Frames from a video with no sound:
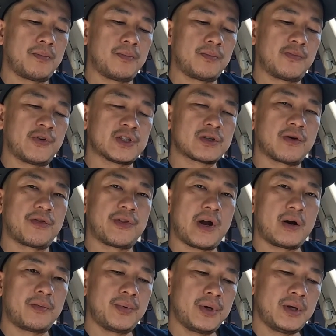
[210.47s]
physical
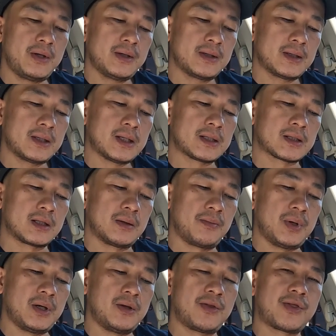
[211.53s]
therapy. It's going to be
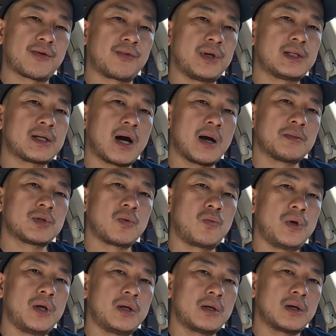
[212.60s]
3 times a week
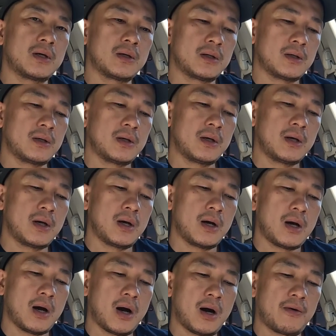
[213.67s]

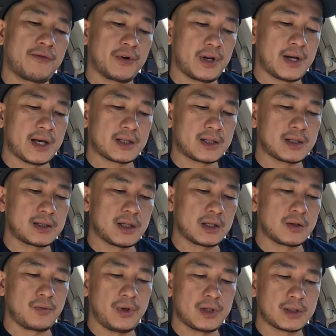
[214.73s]
for the next 6
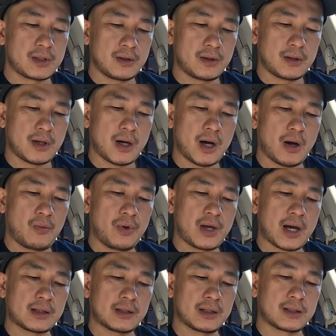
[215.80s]
weeks. We got
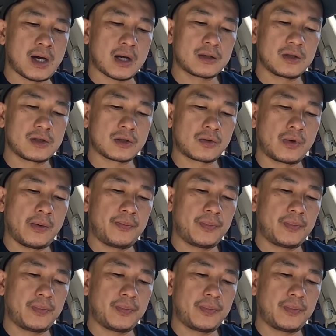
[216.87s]
the doctor's script